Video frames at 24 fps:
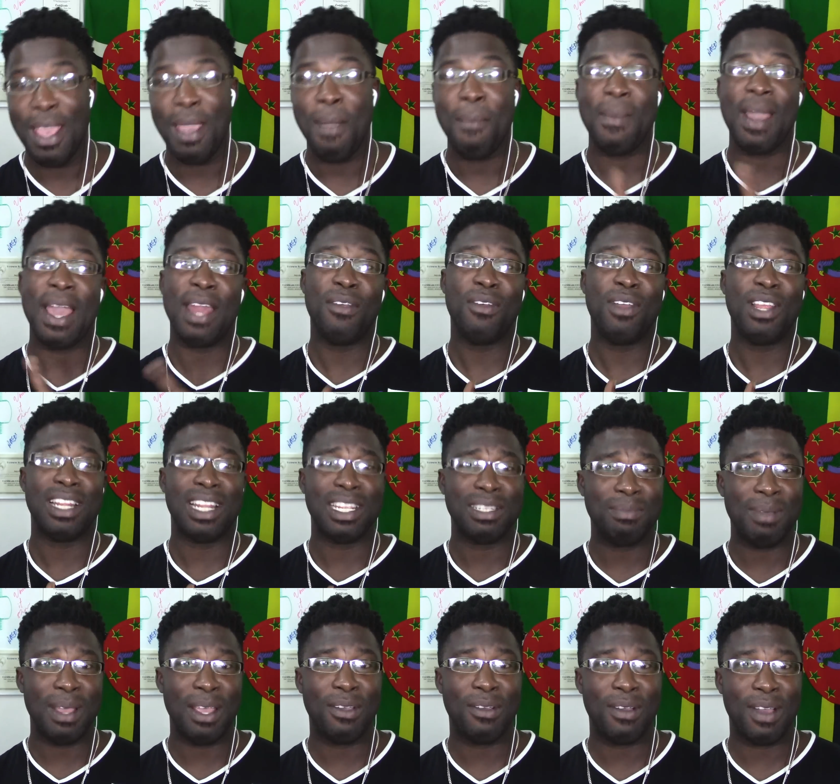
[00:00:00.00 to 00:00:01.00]
By the way, that's
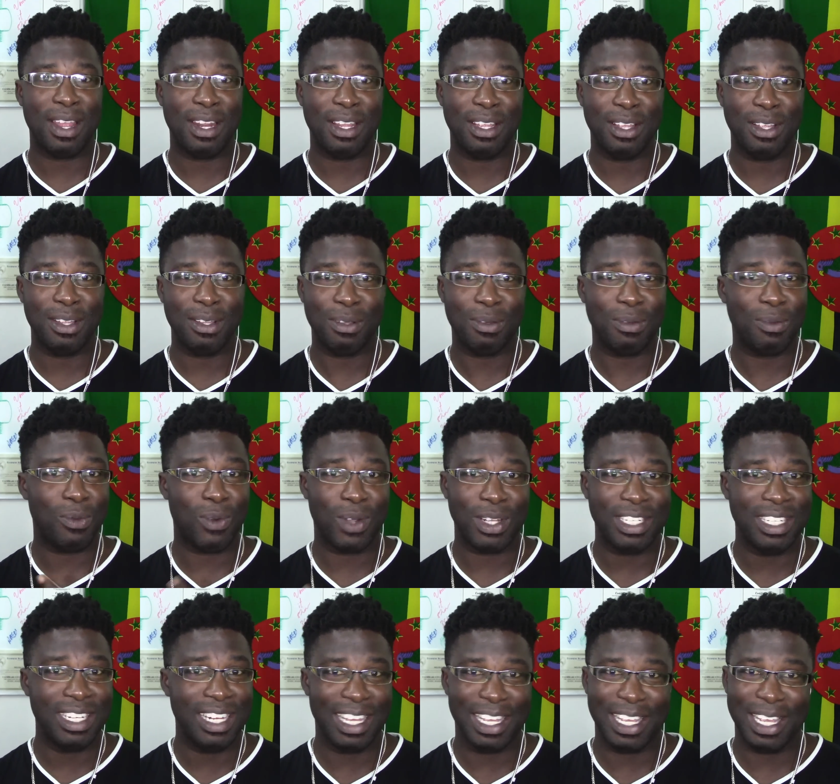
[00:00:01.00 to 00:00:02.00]
my granny
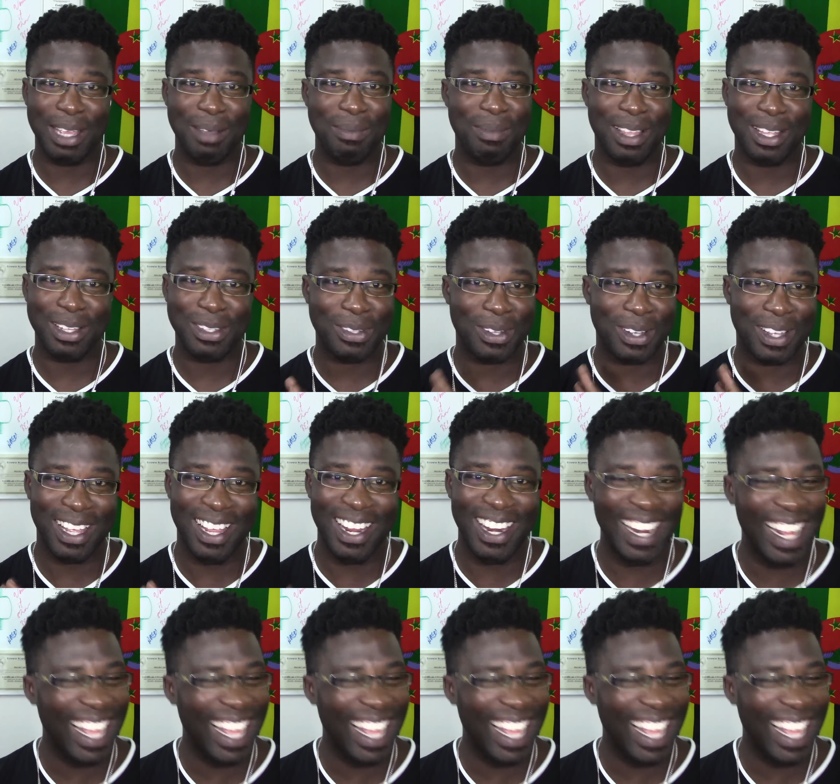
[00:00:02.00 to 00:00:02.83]
watching her game. They're talking.